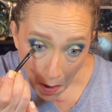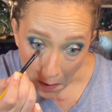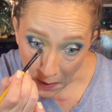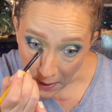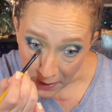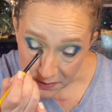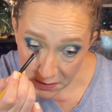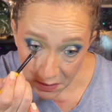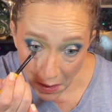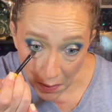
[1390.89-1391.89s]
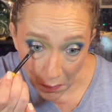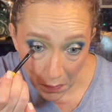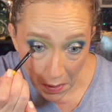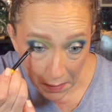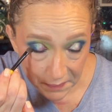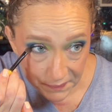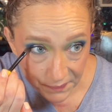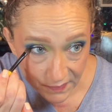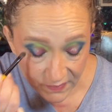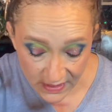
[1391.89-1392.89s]
Okay. So
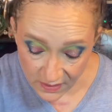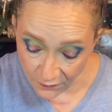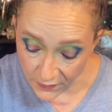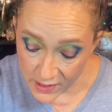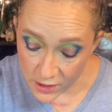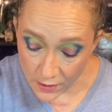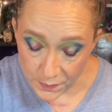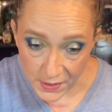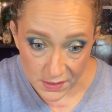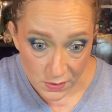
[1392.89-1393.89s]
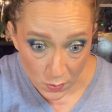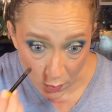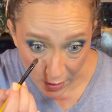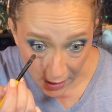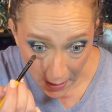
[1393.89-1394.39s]
let's finish up this story.